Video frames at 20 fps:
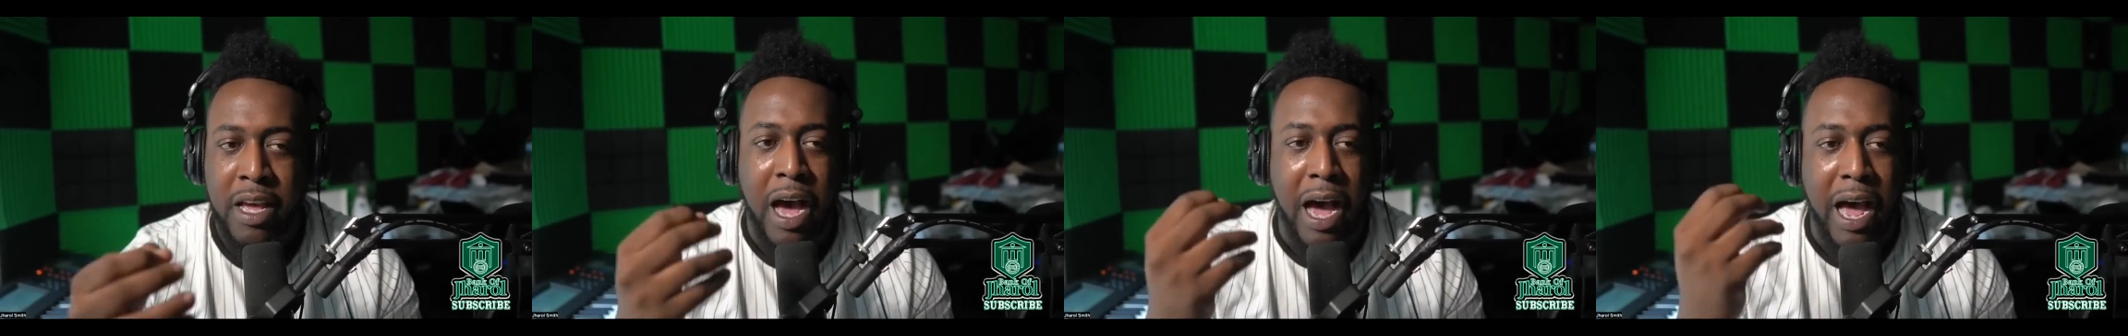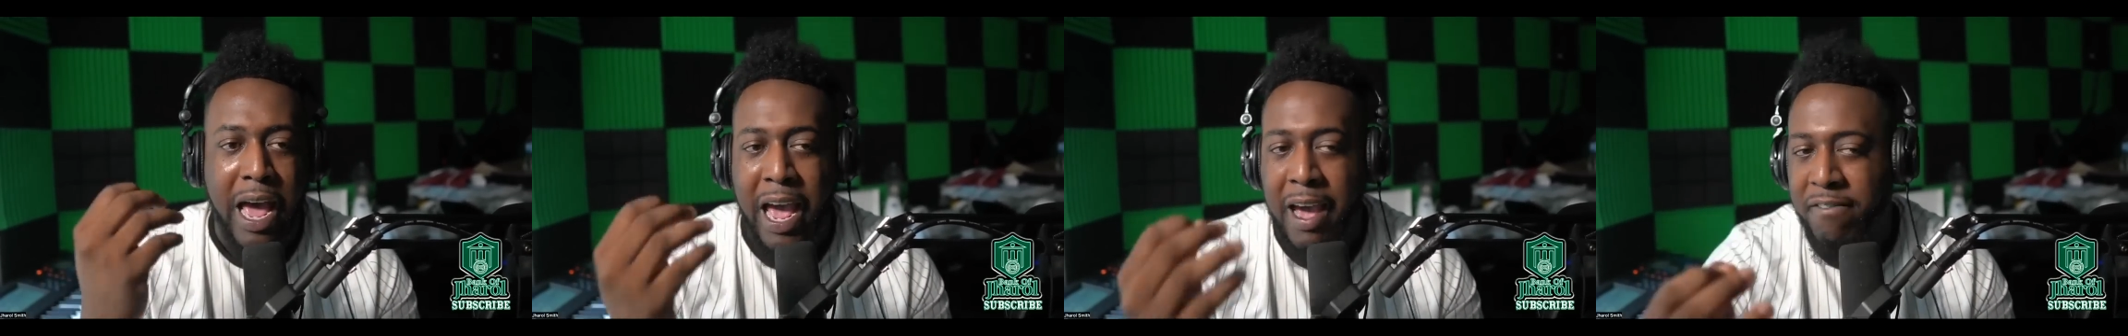
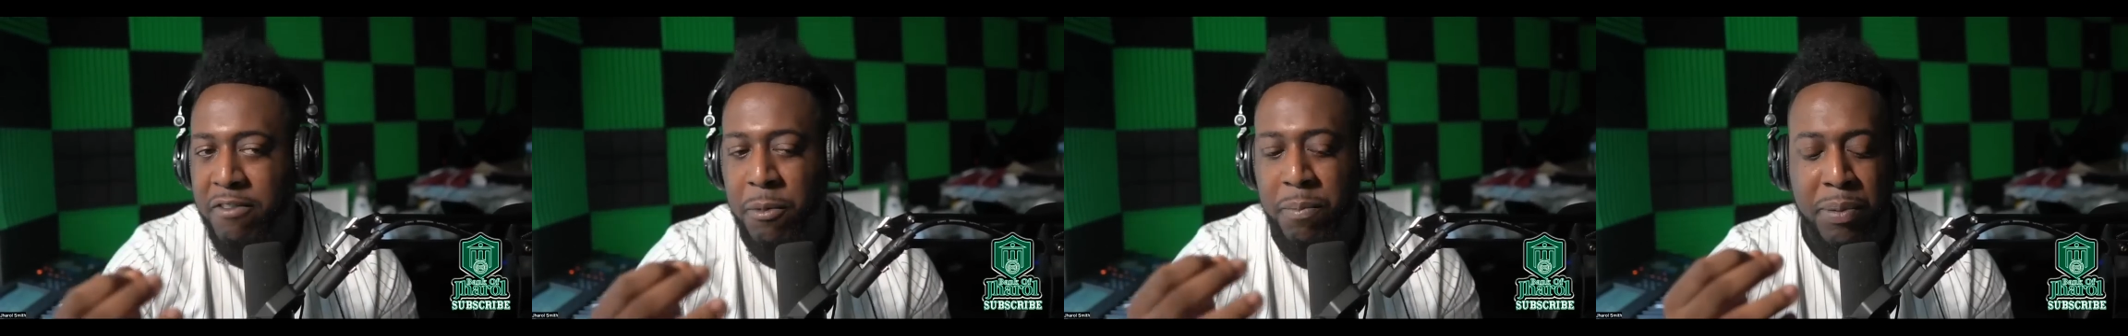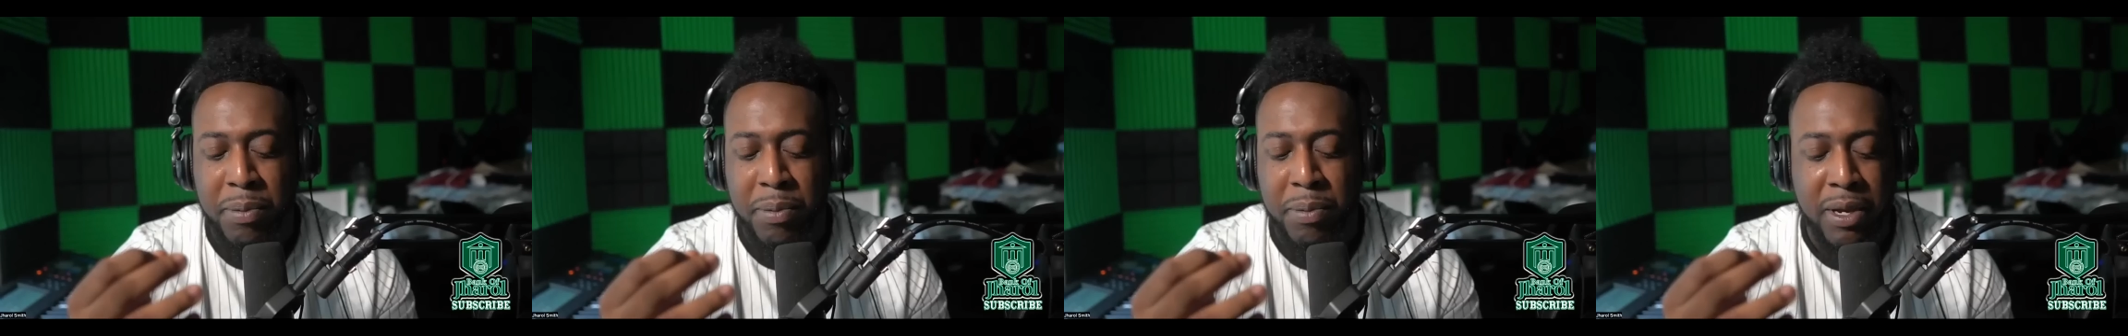I have
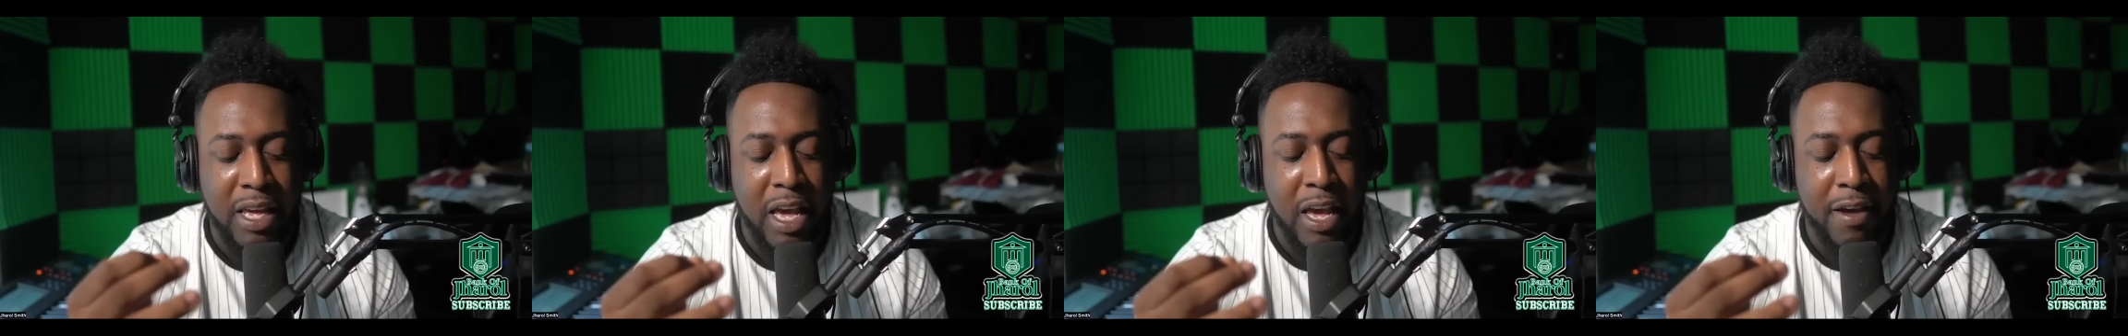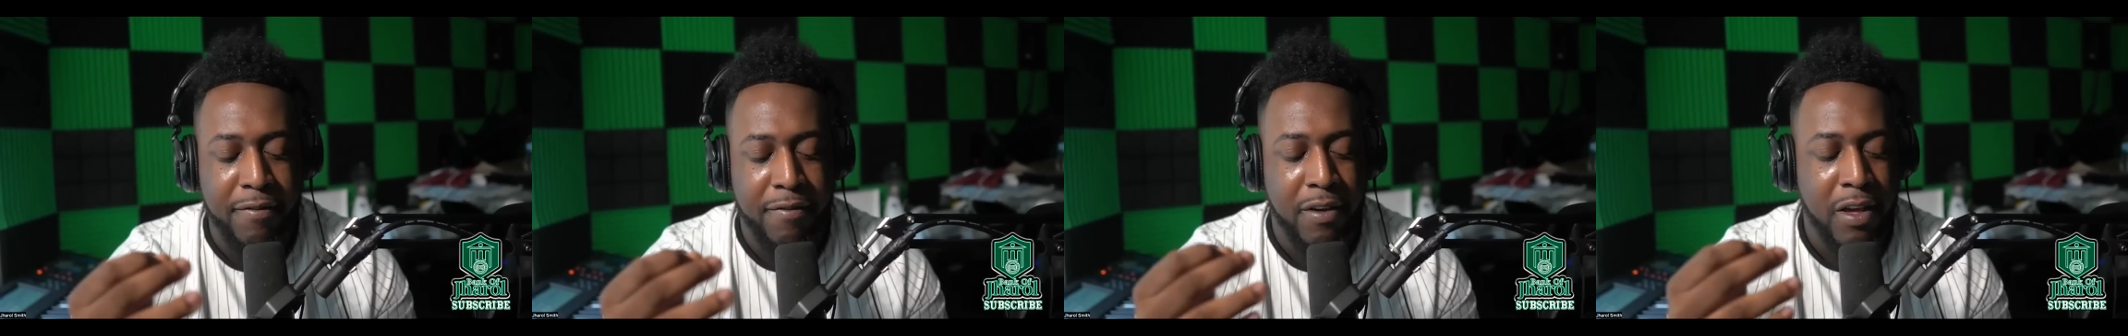the
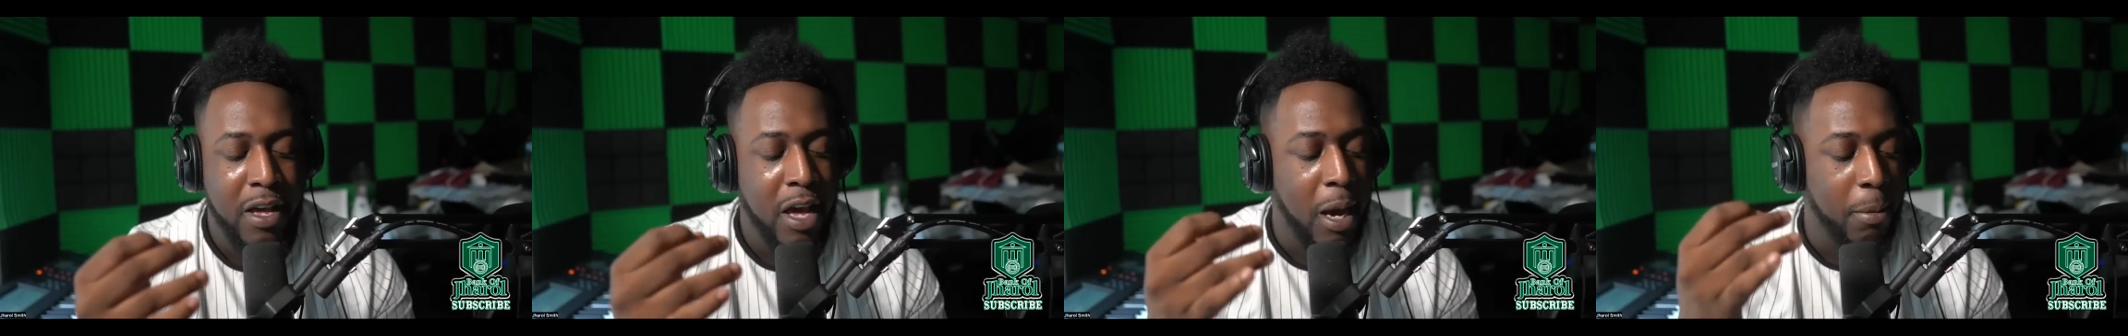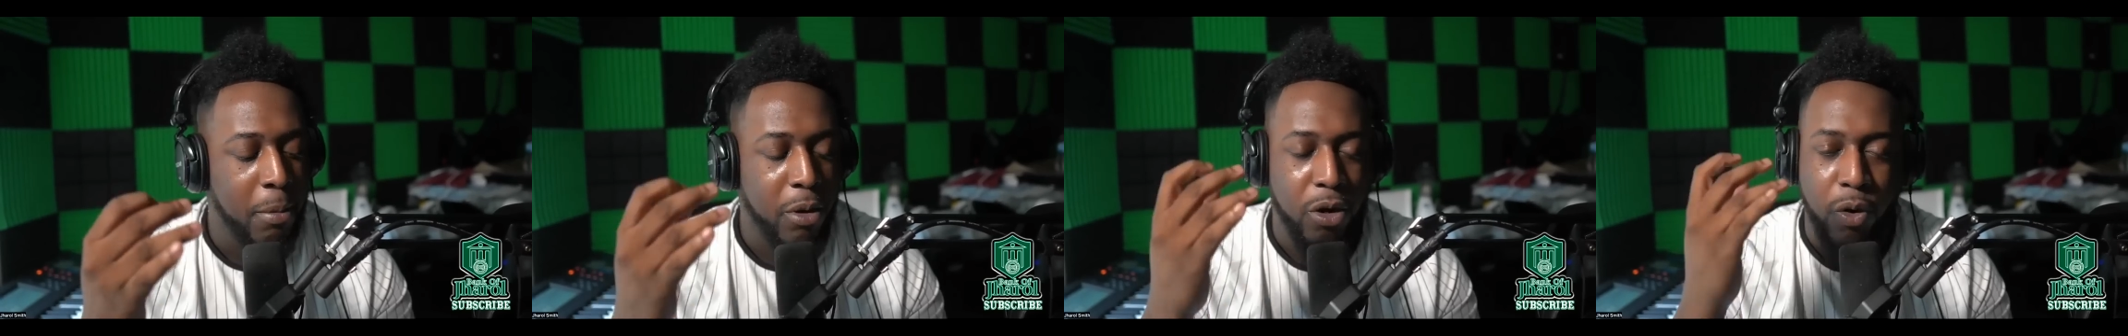PDF.
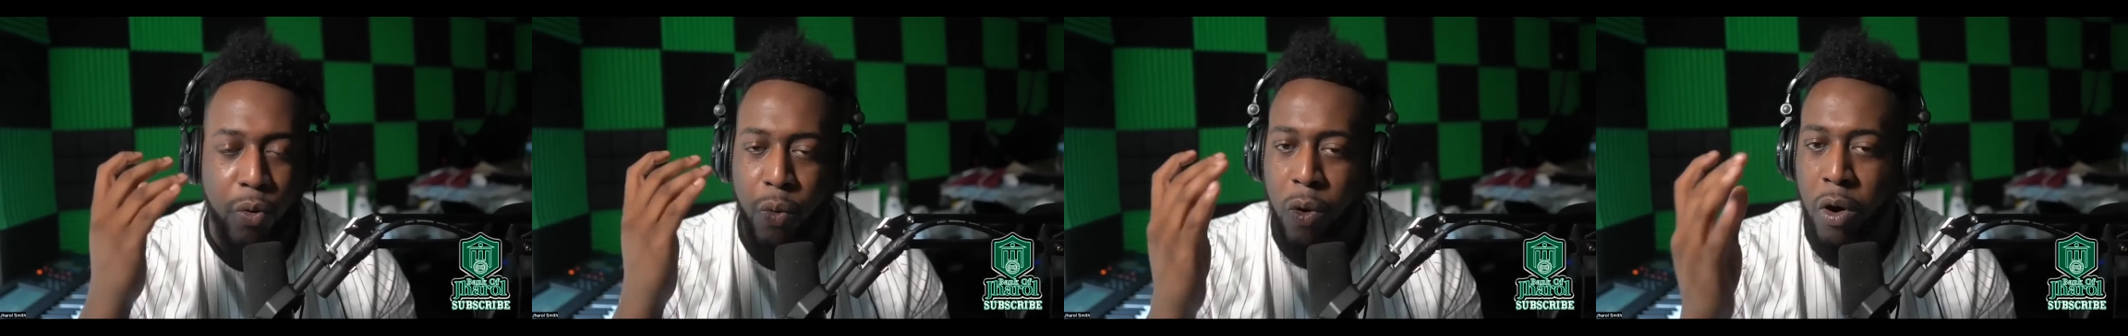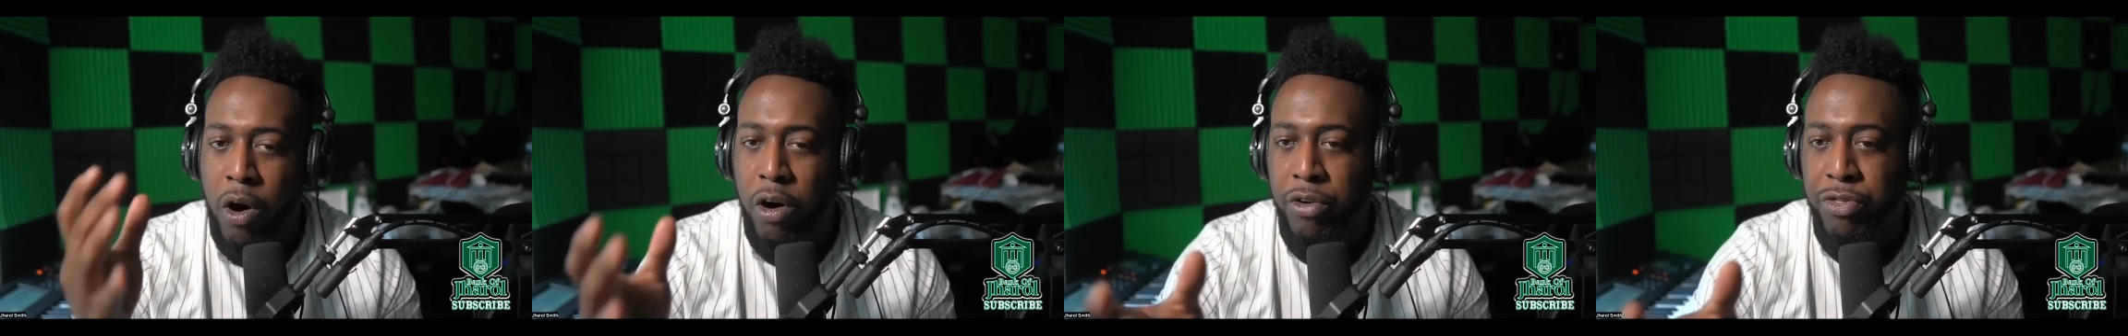I'm going to
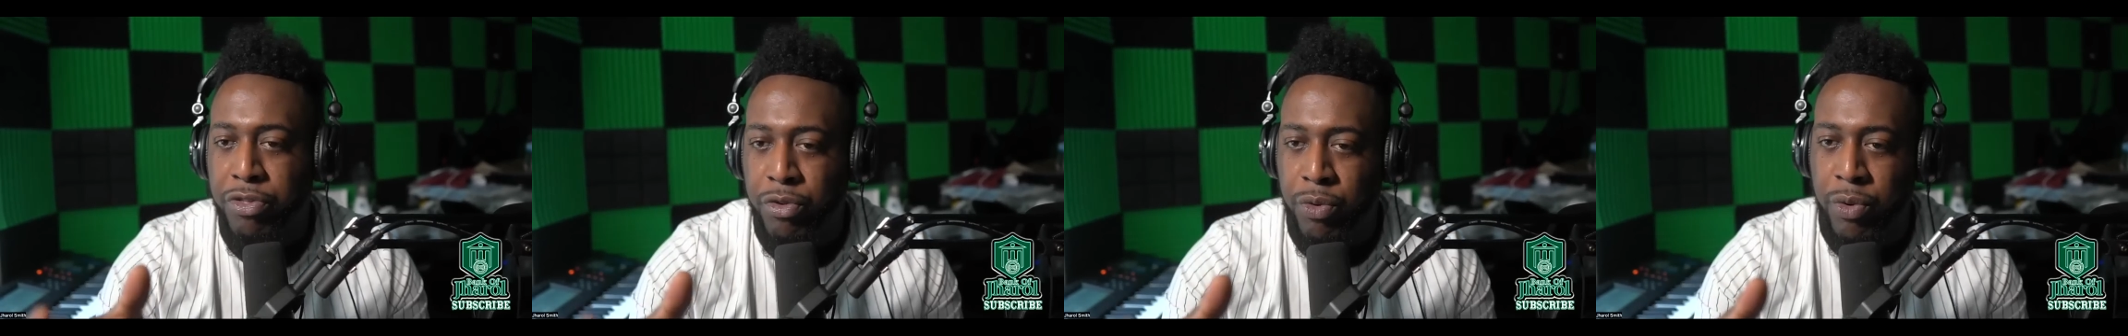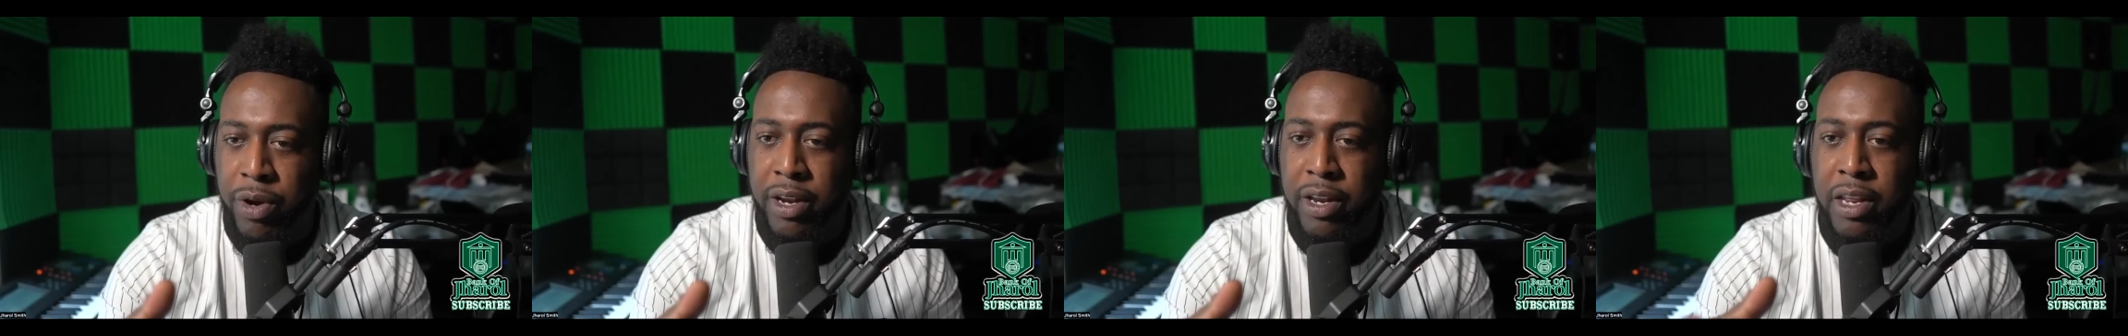walk
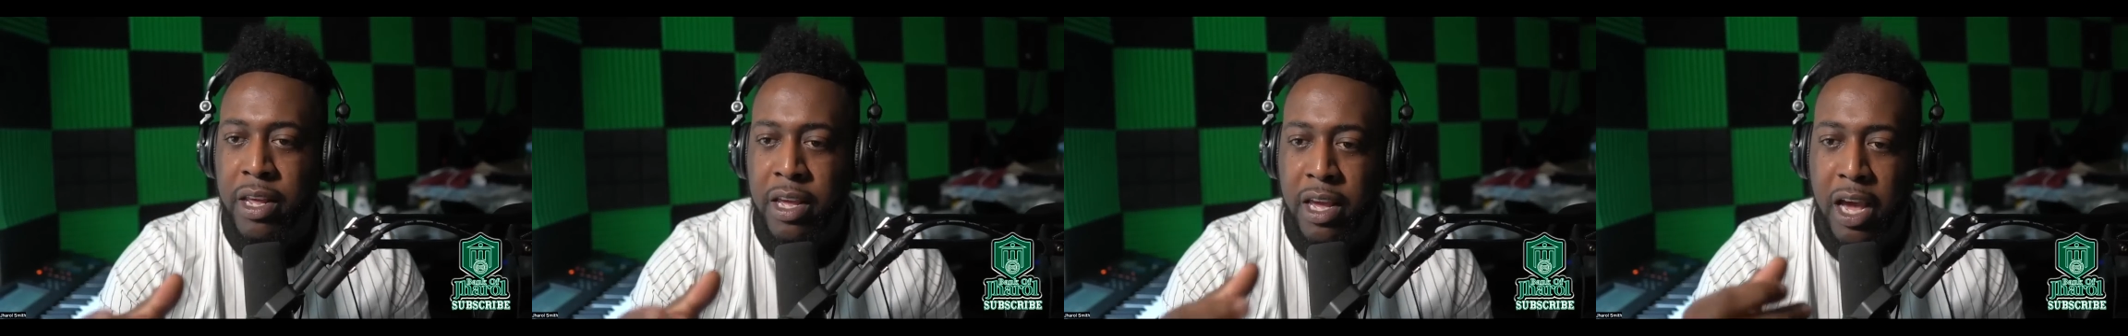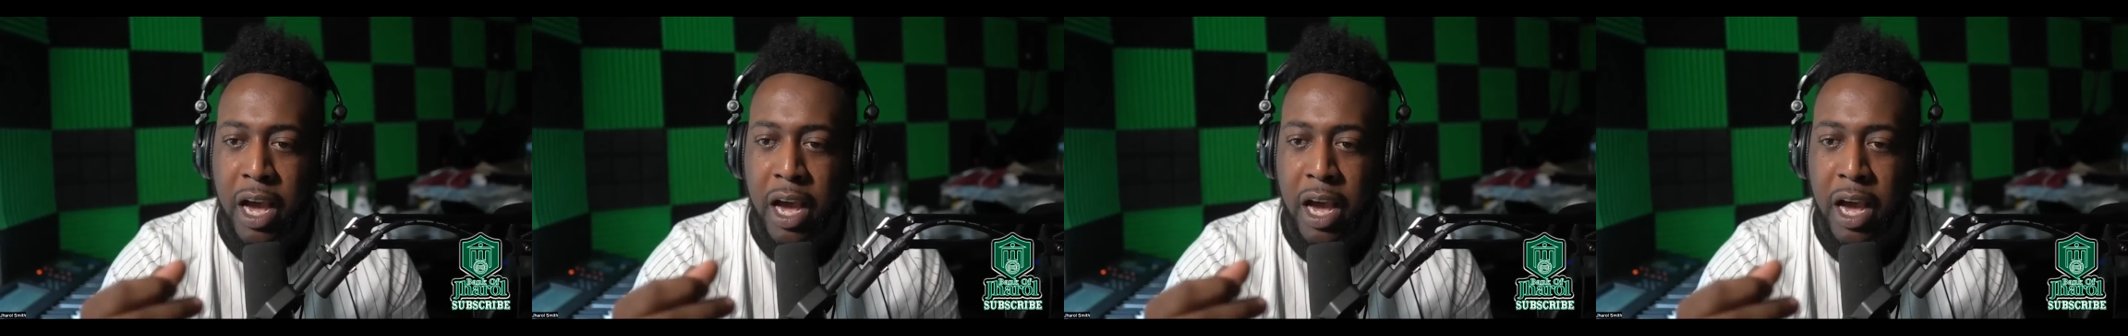through it.